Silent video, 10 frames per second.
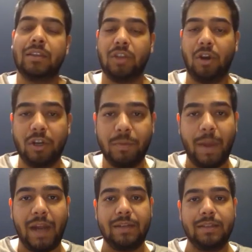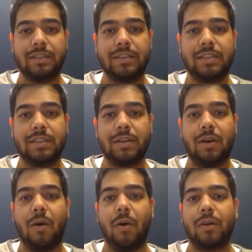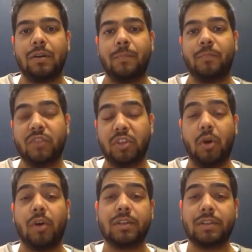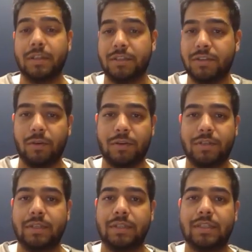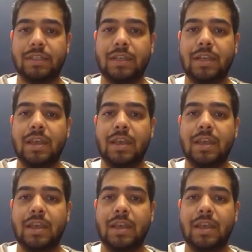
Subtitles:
thought patterns or thought distortions